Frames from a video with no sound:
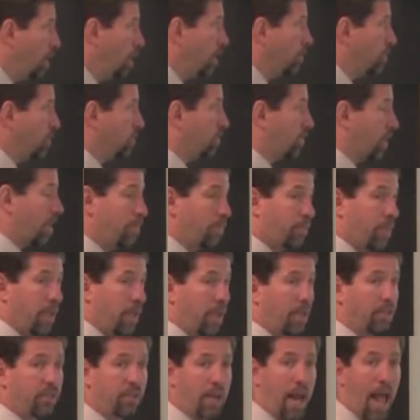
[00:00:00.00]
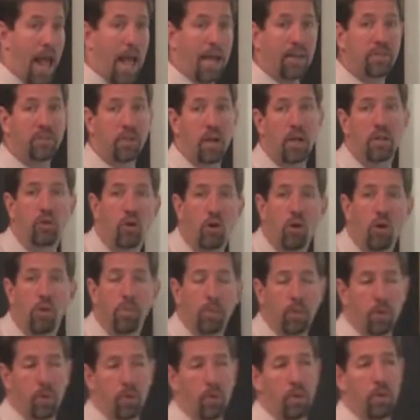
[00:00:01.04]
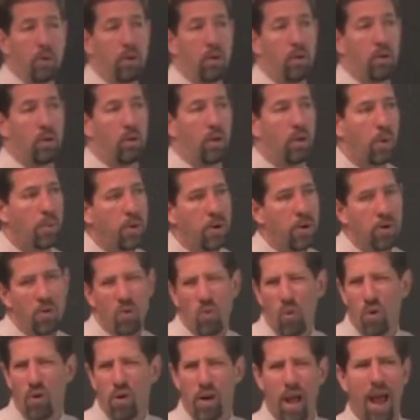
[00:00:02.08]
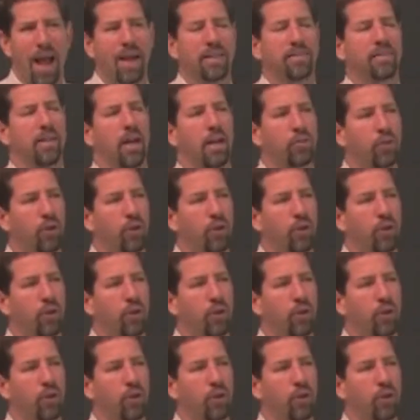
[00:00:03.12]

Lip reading: is the same thing as an axon terminal. And when you hear the word axon